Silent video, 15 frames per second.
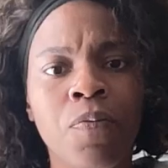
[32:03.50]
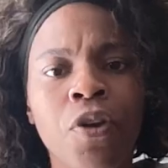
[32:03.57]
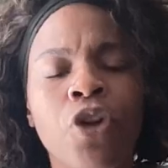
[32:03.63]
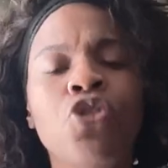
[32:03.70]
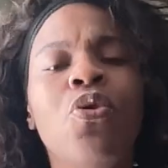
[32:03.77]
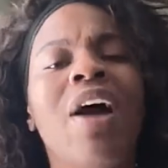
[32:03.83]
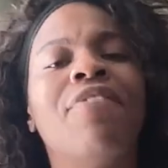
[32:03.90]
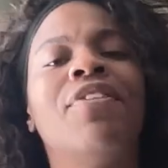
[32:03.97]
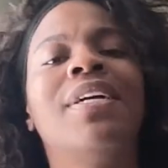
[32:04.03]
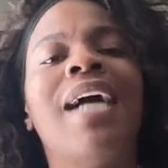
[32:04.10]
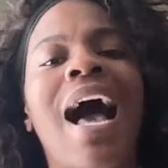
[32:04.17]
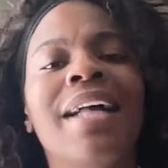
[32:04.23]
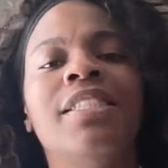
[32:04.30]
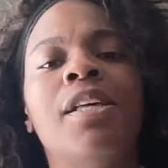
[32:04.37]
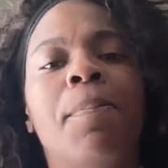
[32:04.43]
you have
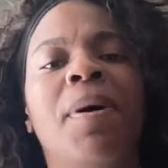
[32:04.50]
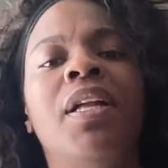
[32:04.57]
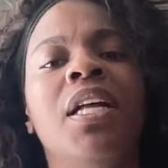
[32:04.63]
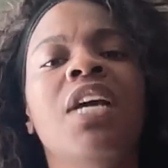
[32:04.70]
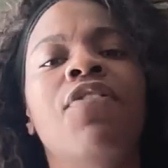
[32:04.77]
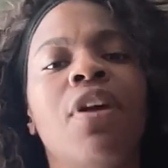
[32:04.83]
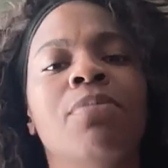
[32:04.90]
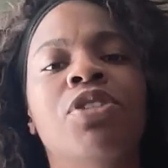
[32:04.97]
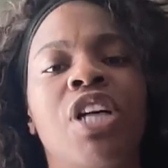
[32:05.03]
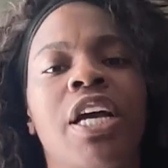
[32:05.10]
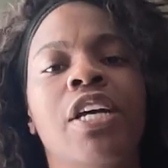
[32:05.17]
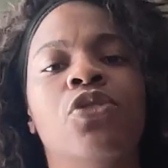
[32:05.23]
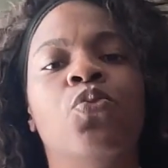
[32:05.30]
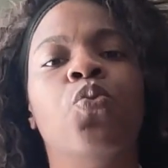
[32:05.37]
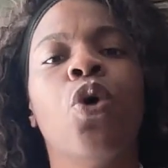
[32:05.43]
got to believe him to
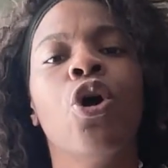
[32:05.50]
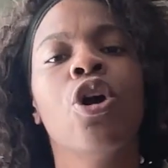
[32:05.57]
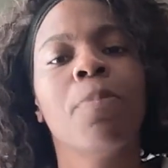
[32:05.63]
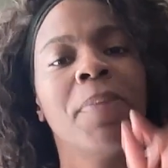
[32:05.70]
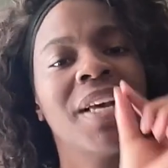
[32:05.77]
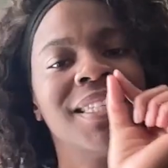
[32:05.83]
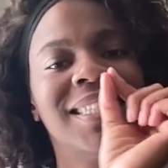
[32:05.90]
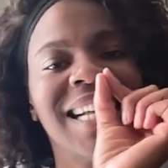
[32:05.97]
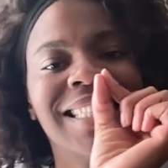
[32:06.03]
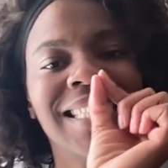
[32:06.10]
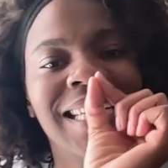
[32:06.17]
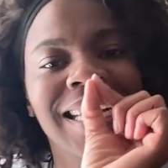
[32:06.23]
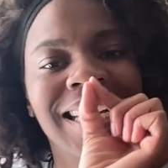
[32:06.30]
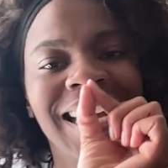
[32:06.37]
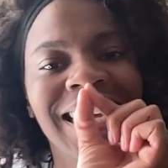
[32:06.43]
his word, because that's
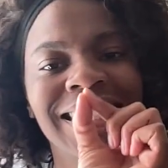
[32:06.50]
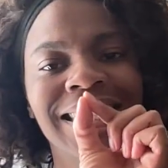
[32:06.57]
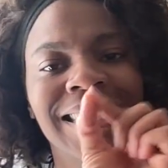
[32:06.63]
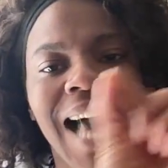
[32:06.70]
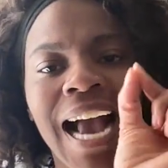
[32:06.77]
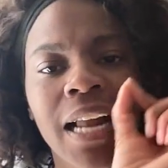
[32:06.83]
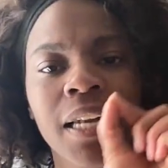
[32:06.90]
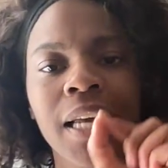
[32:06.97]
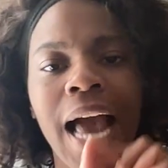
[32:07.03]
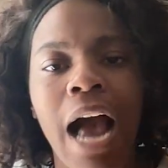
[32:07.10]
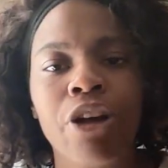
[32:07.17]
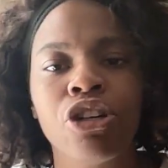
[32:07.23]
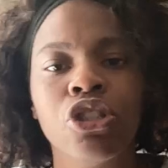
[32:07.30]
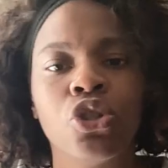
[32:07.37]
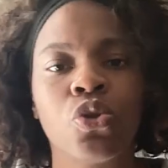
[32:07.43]
exactly
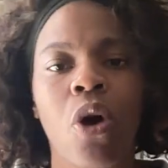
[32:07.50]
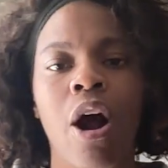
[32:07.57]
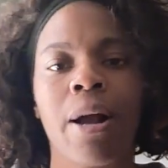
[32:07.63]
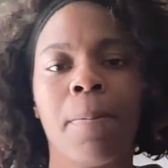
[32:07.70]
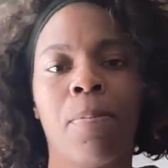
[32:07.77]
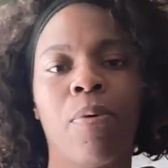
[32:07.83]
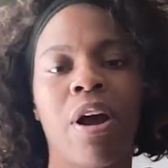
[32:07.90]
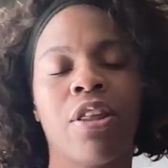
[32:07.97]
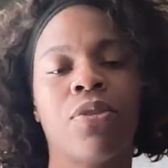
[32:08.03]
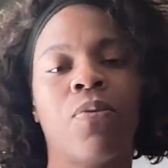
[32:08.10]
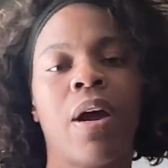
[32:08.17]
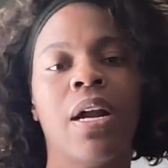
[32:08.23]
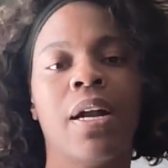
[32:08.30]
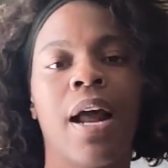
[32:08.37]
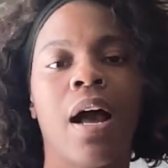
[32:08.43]
how you're drawing breath
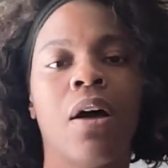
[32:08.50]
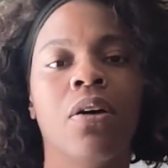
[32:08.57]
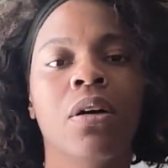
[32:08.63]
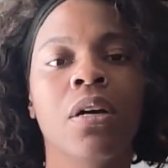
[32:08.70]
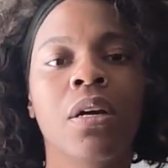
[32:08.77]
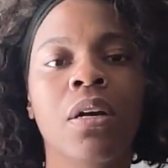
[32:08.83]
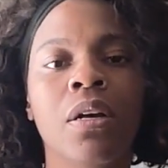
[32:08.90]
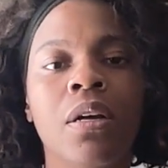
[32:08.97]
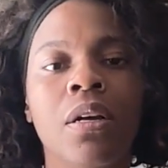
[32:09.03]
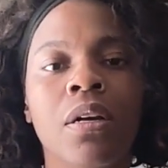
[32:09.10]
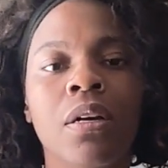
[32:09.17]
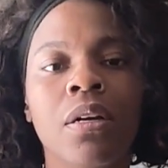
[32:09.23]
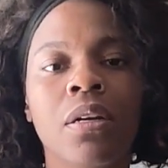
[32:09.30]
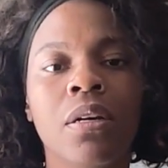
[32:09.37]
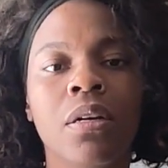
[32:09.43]
right now.
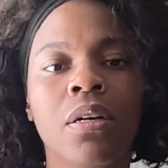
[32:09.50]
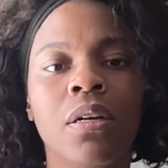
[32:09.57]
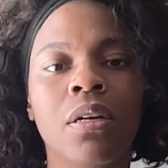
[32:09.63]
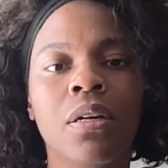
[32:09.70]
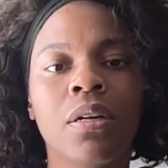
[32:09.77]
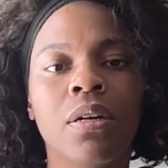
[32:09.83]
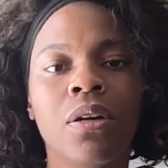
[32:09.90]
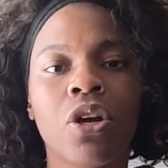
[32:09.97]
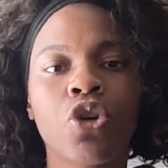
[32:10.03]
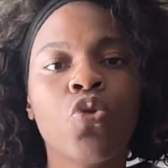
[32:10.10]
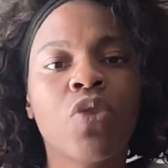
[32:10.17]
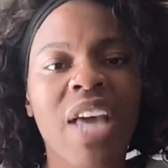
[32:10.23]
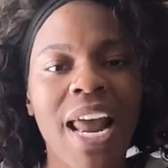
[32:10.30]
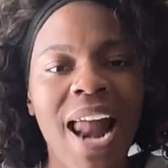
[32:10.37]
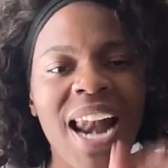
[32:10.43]
You
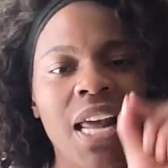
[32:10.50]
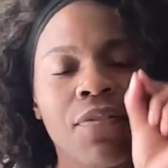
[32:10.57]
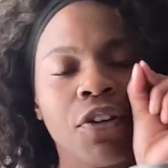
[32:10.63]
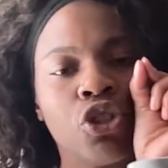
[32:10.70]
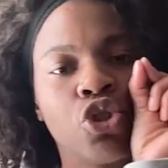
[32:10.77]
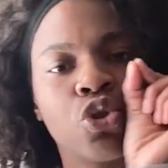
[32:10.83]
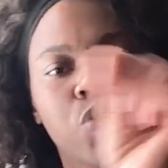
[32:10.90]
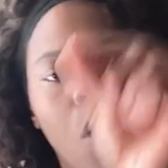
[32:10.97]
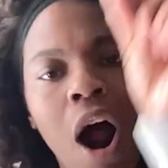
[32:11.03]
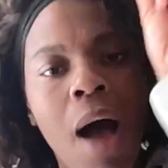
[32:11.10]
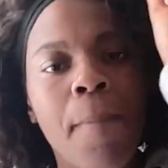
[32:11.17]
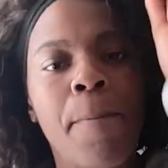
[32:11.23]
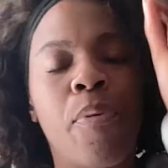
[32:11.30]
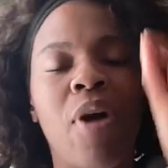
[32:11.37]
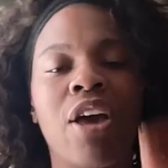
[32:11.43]
cannot even draw
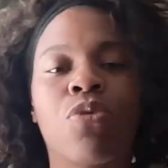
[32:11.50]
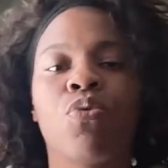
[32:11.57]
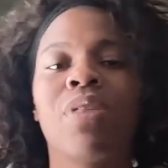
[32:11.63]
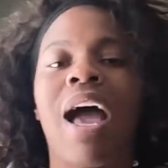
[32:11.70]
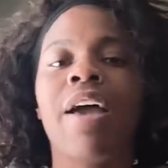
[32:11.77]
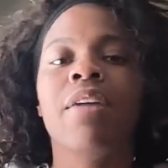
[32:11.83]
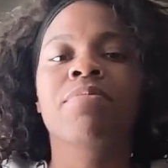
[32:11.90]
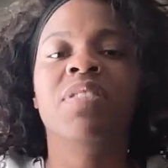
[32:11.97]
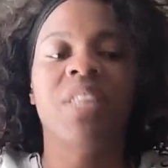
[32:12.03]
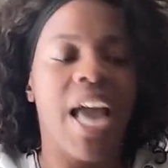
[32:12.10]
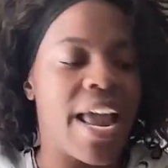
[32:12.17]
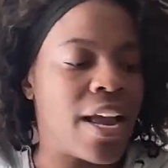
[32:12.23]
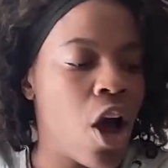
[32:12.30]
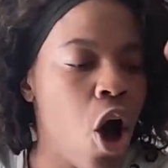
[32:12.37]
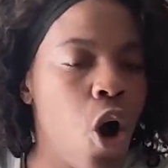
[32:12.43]
breath without him
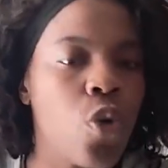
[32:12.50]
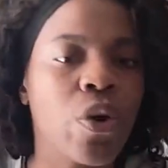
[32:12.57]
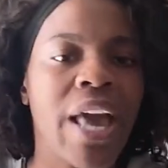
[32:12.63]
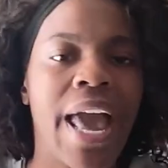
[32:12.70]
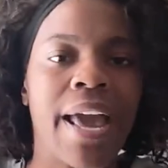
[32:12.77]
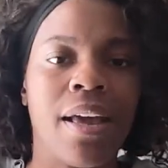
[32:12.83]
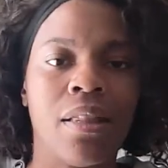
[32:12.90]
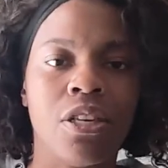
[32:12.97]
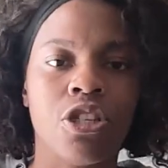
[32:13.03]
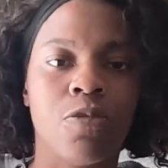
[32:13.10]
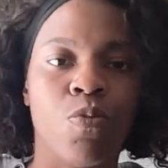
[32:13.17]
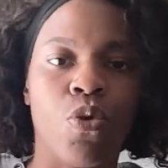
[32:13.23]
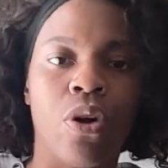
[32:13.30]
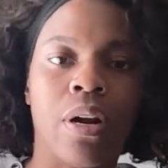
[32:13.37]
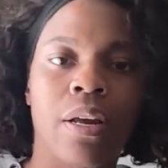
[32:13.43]
saying, okay, this
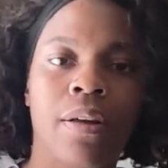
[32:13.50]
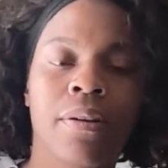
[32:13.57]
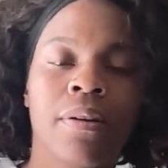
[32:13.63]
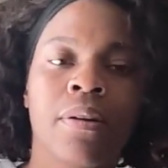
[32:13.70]
morning.